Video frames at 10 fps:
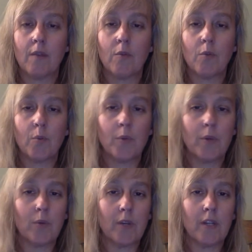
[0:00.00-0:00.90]

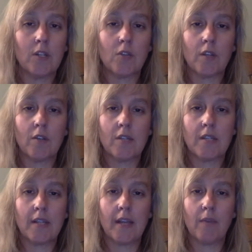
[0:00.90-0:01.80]
When we're in a triggered
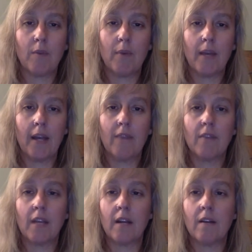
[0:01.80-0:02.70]
state, we might have
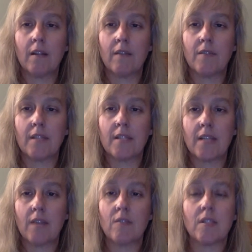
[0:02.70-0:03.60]
narratives that
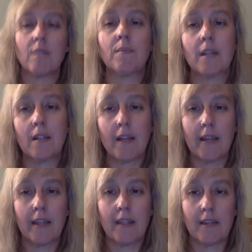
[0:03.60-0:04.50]
sound something
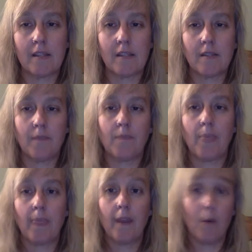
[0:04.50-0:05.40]
like this
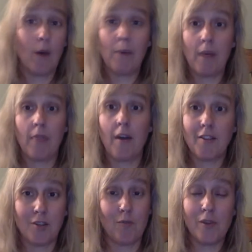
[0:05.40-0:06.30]
Wow, my
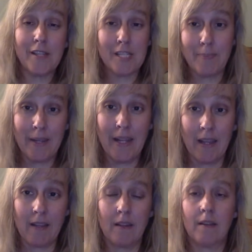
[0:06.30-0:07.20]
thoughts are really
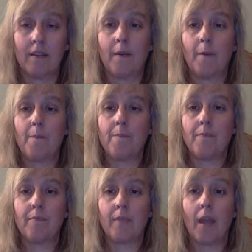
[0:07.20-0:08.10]
spinning.
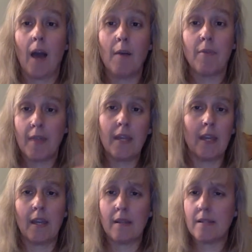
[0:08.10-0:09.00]
I'm
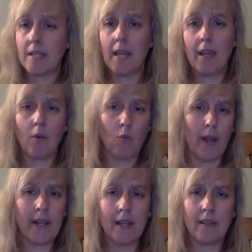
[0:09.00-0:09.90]
thinking, saying,
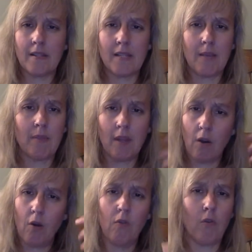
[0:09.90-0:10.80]
writing the same thing
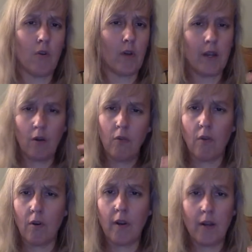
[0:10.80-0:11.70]
over and
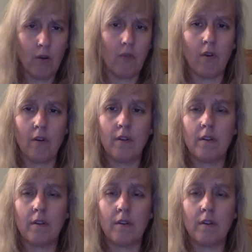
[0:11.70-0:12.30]
over and over.